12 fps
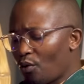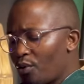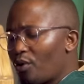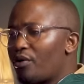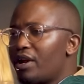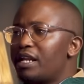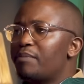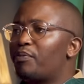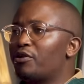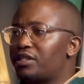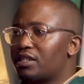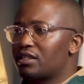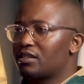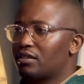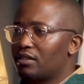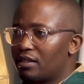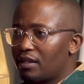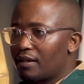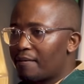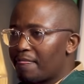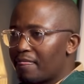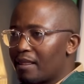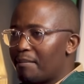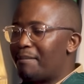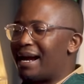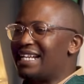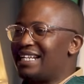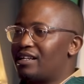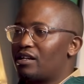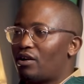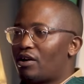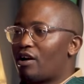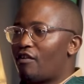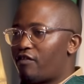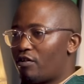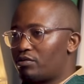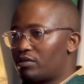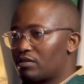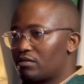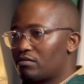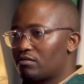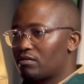We already put money on our phones.